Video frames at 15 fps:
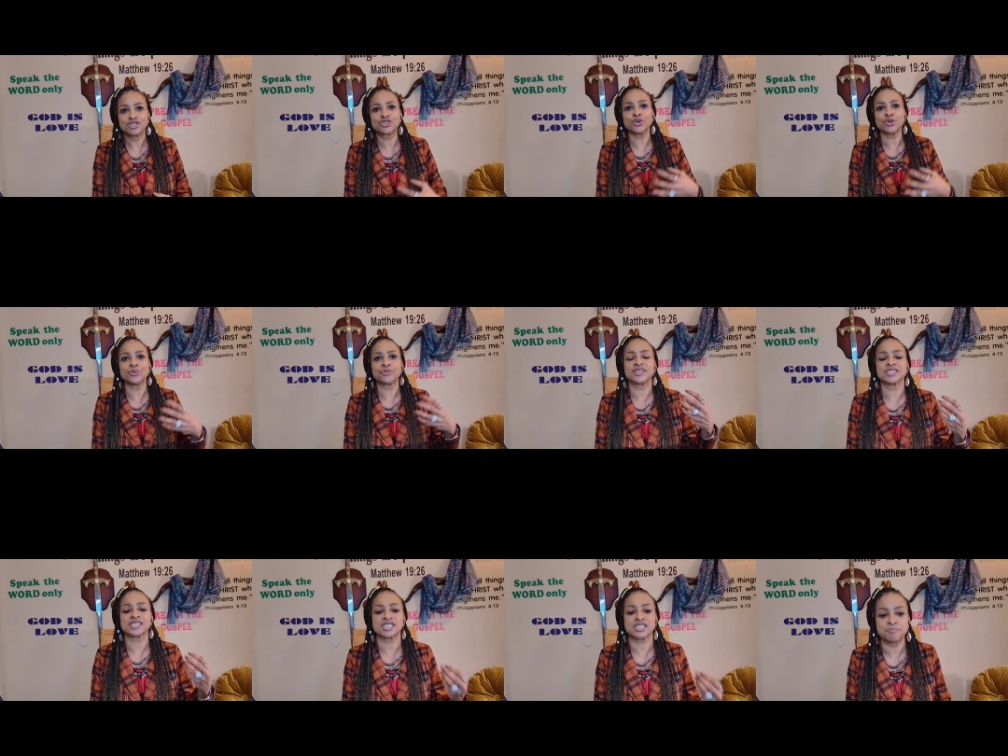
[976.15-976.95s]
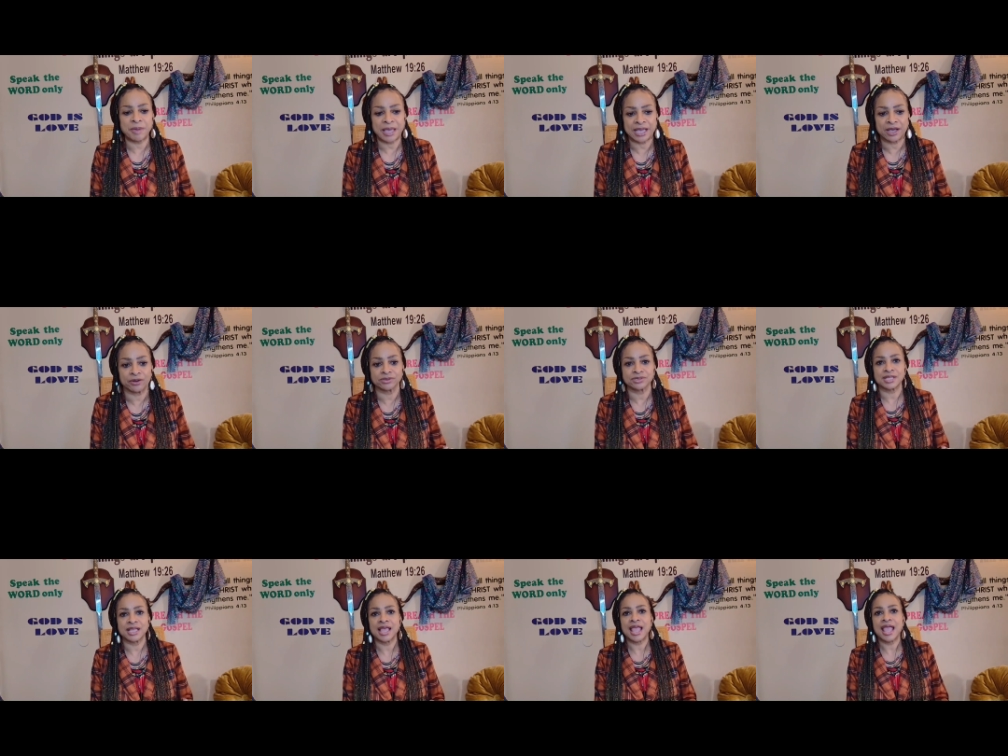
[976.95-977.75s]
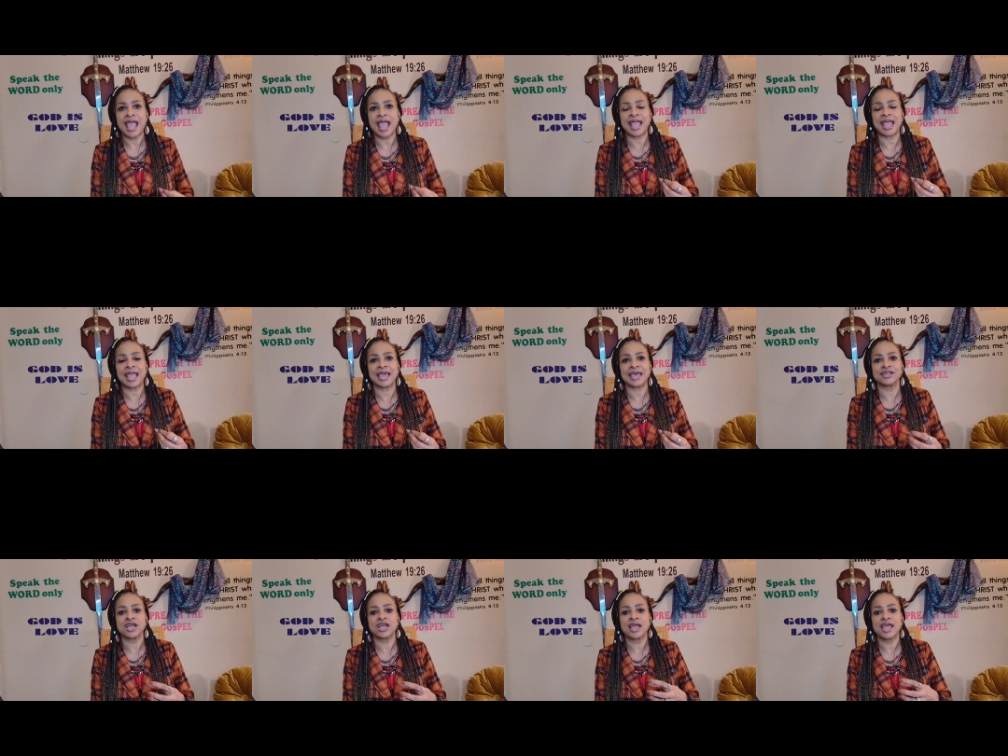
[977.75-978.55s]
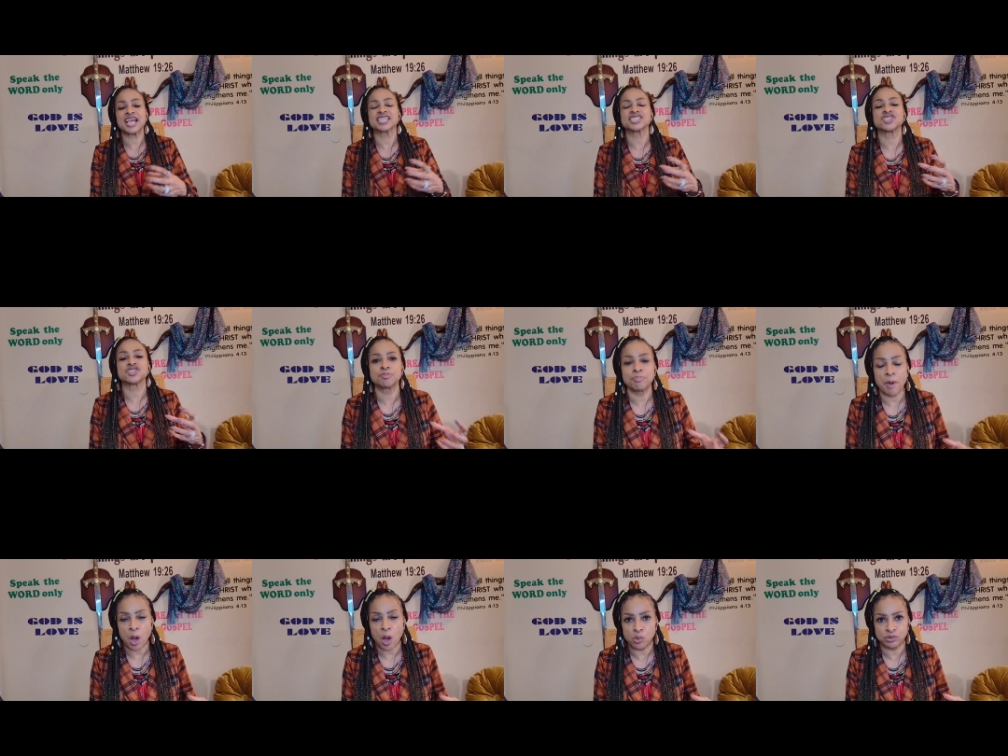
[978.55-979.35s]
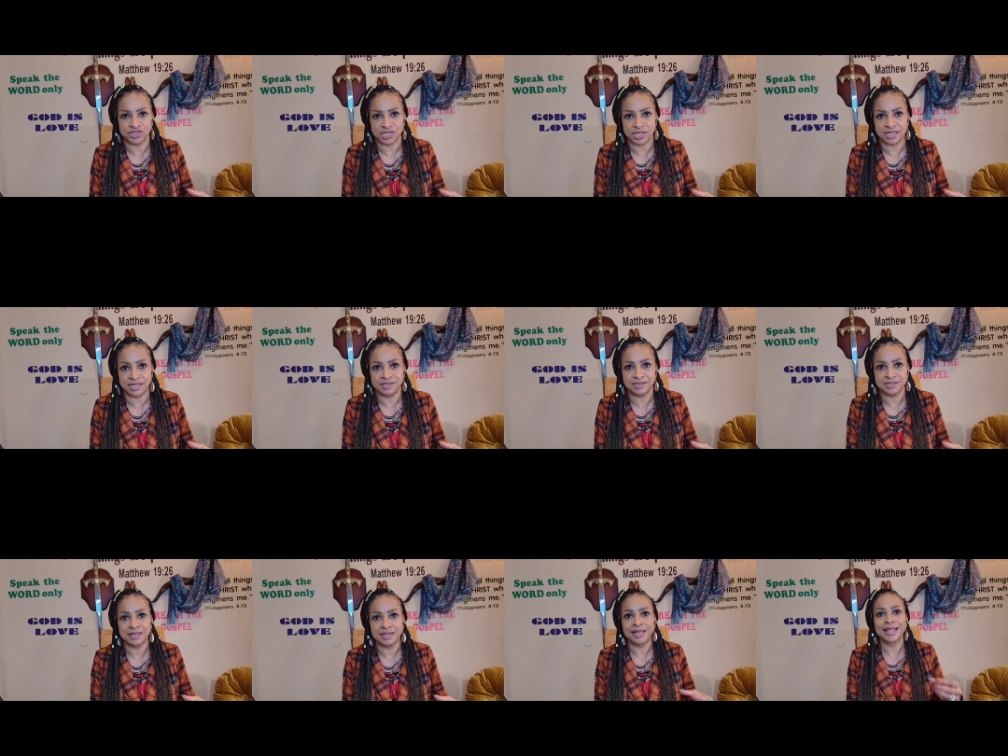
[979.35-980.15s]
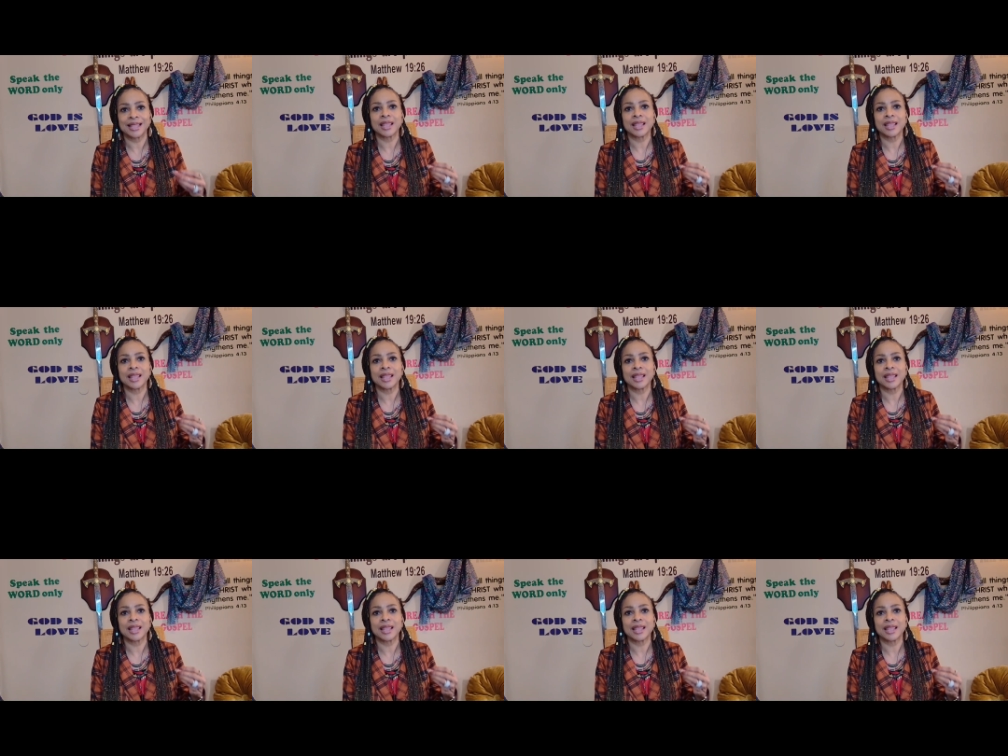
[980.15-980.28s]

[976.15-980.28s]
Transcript: Truth dispels and exposes